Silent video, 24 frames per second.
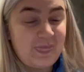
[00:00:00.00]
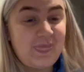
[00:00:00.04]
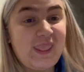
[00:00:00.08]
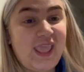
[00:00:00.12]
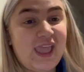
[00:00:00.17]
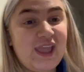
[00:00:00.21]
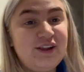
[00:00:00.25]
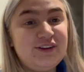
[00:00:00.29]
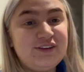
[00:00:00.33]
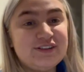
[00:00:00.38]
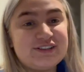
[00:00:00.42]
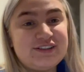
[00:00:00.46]

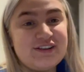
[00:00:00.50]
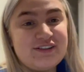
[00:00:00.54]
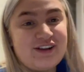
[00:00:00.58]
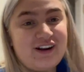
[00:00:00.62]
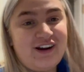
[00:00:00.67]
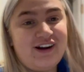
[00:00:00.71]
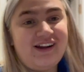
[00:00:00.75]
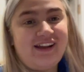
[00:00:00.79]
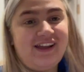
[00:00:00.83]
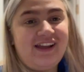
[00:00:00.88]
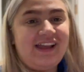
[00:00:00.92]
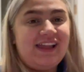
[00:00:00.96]
I also
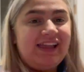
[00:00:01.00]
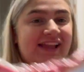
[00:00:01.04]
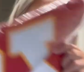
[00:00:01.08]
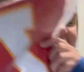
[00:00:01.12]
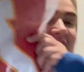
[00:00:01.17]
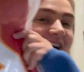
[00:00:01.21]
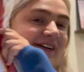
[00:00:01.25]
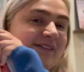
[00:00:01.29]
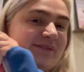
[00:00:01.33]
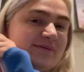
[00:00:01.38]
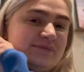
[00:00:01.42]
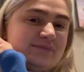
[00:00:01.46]
got
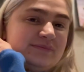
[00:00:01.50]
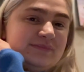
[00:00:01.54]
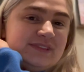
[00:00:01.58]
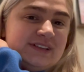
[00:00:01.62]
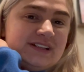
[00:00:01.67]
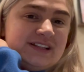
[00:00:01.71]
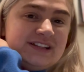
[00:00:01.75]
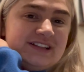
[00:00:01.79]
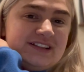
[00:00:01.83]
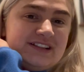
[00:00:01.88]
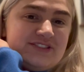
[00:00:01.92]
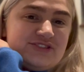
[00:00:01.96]
a
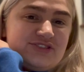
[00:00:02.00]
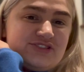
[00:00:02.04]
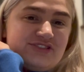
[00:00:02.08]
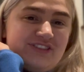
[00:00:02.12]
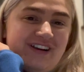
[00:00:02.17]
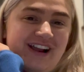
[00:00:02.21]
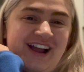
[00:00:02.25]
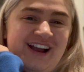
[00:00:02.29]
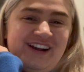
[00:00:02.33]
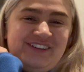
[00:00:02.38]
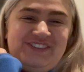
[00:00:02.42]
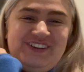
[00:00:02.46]

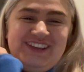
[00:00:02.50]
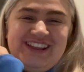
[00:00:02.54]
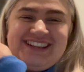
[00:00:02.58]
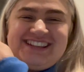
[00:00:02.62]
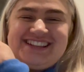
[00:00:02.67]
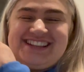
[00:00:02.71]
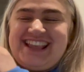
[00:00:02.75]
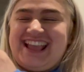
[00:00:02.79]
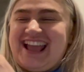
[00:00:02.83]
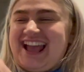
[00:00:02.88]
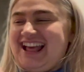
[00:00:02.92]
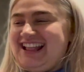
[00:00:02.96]
Travis
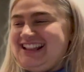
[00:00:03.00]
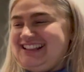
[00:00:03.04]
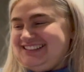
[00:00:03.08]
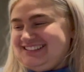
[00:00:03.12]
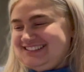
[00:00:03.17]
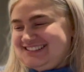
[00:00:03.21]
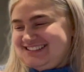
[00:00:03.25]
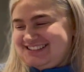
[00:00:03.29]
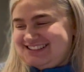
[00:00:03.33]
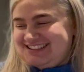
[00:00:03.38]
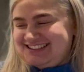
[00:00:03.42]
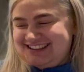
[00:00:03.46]

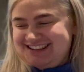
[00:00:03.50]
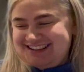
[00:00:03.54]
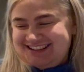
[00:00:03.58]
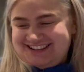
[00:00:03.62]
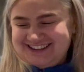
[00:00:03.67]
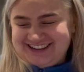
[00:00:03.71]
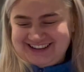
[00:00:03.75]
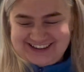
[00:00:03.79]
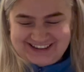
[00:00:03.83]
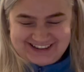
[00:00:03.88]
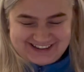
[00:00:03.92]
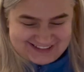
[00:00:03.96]
Kelce
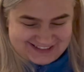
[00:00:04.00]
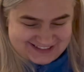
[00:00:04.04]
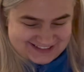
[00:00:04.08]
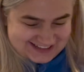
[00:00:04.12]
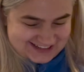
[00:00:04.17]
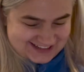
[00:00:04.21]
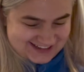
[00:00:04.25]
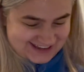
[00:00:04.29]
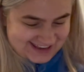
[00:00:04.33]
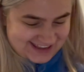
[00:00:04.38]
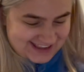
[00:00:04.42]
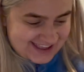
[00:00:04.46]

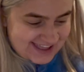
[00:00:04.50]
jersey